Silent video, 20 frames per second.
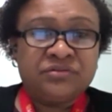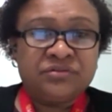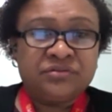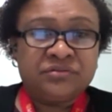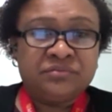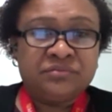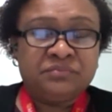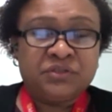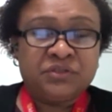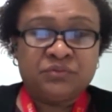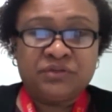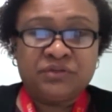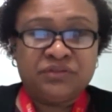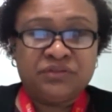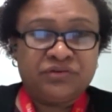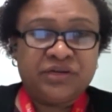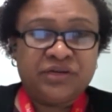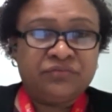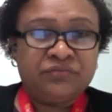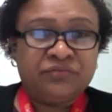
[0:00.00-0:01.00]
to between
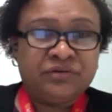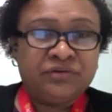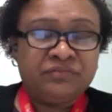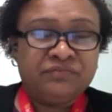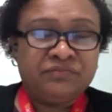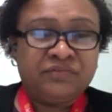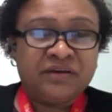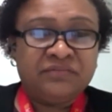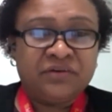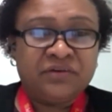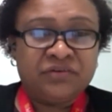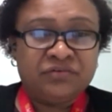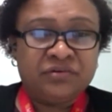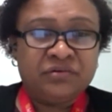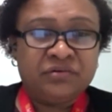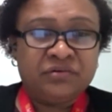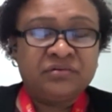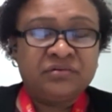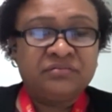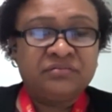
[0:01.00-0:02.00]
300 and
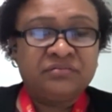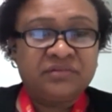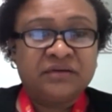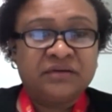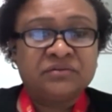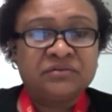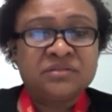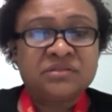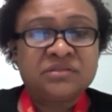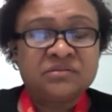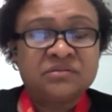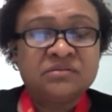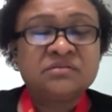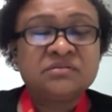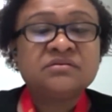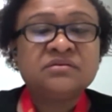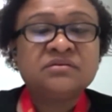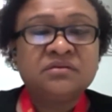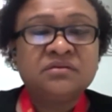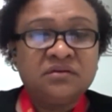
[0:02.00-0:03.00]

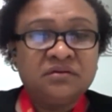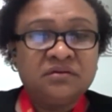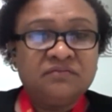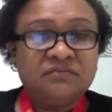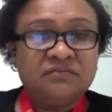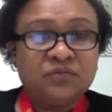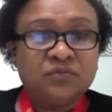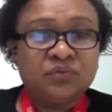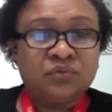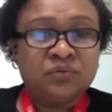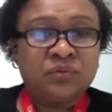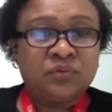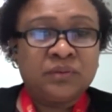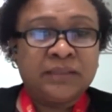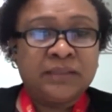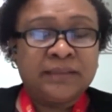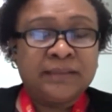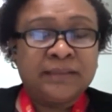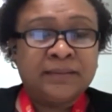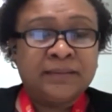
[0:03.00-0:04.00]
500,000 for
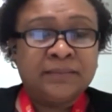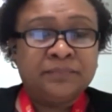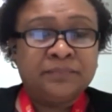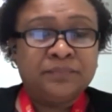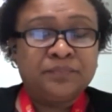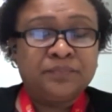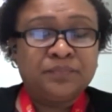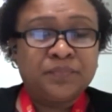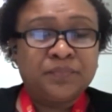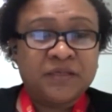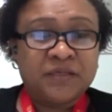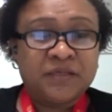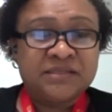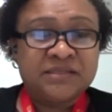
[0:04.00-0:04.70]
a